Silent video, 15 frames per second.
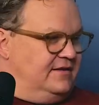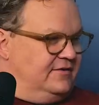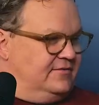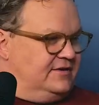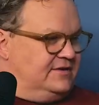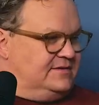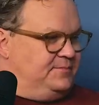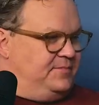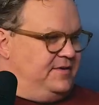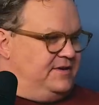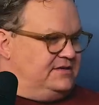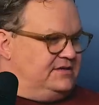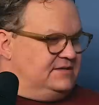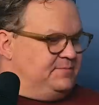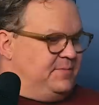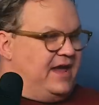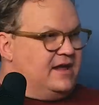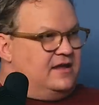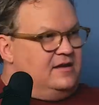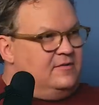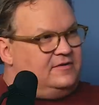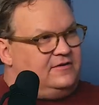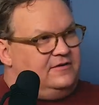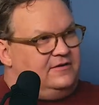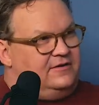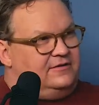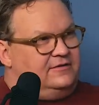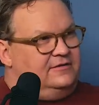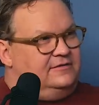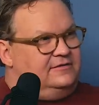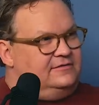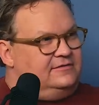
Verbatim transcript: you know, it's just packing material.